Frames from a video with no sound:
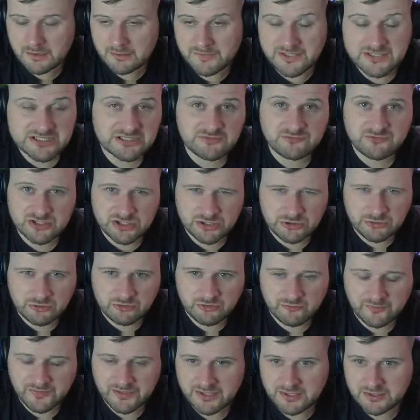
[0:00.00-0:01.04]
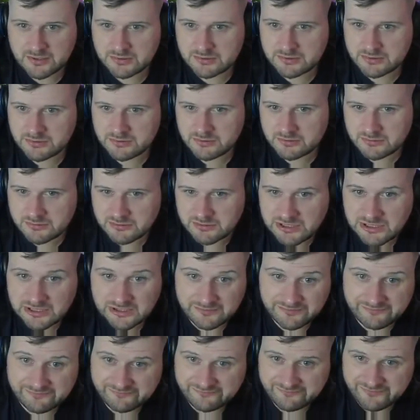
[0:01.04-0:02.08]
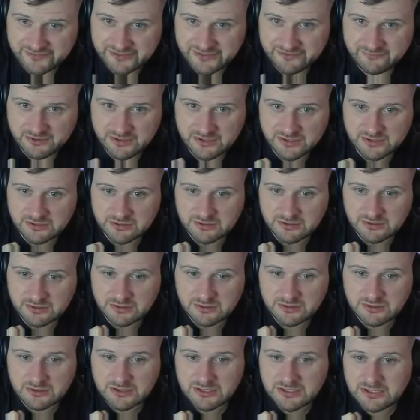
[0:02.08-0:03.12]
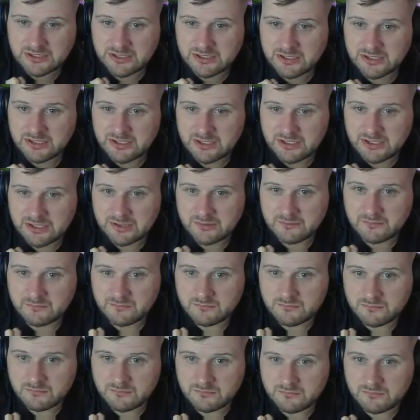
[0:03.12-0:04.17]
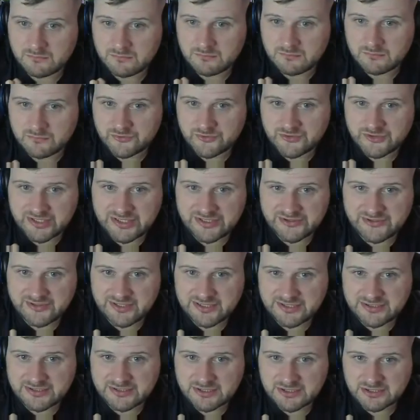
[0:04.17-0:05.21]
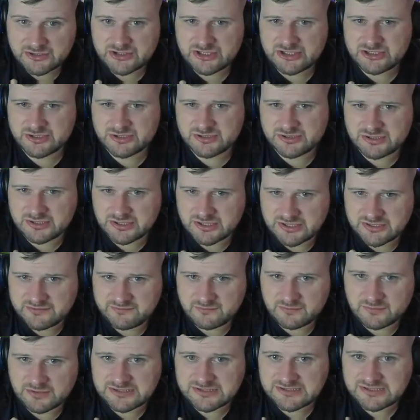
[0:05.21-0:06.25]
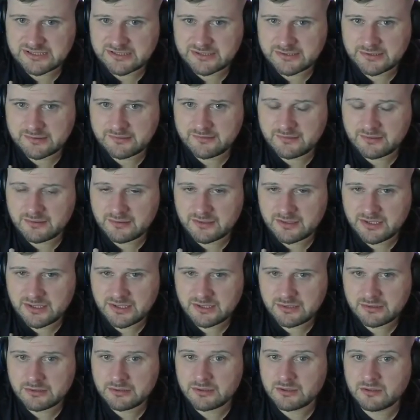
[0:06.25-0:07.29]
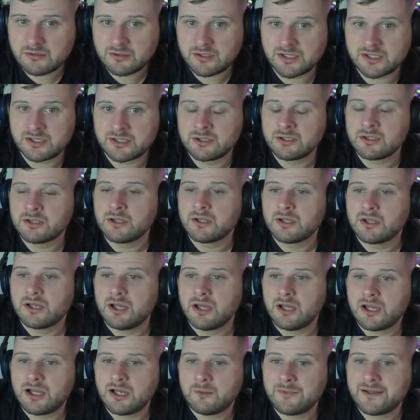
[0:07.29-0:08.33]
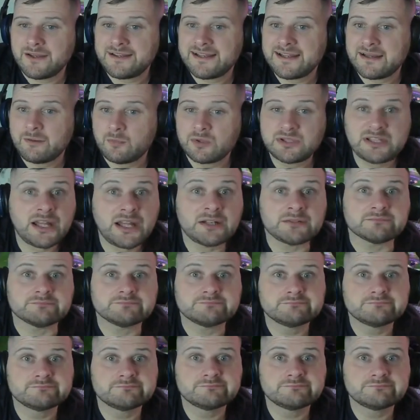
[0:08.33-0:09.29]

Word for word: Imagine if she nuked me then. That would have been funny, right? Um, so that's that done. She should die from the ticks. Yeah, okay. Um, and now we're done.